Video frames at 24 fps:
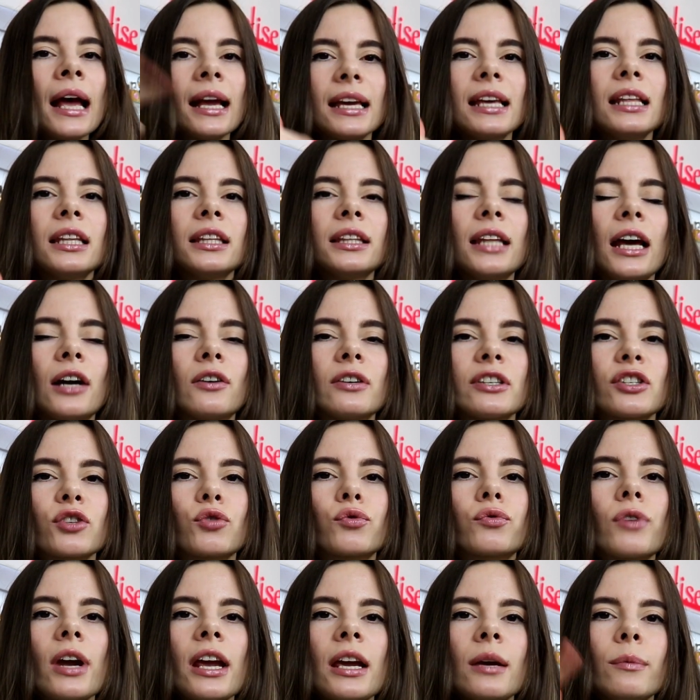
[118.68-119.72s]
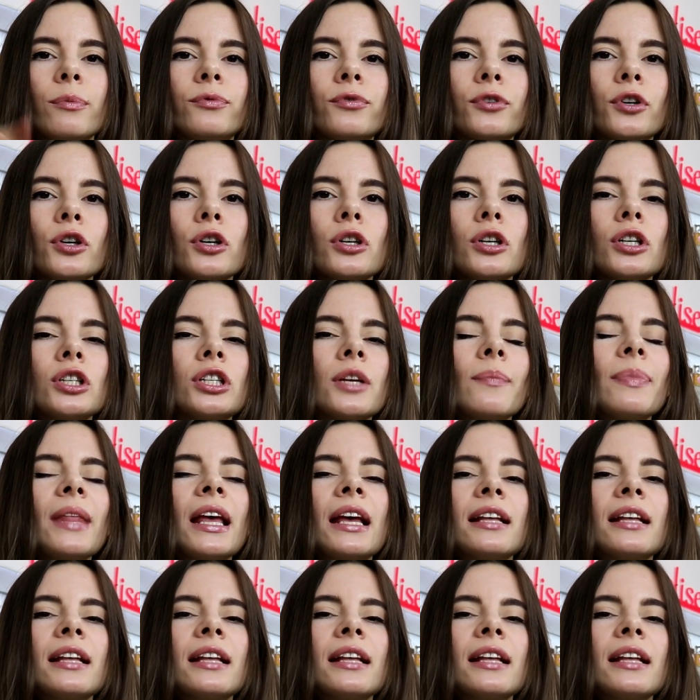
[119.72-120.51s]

In there is grapefruit,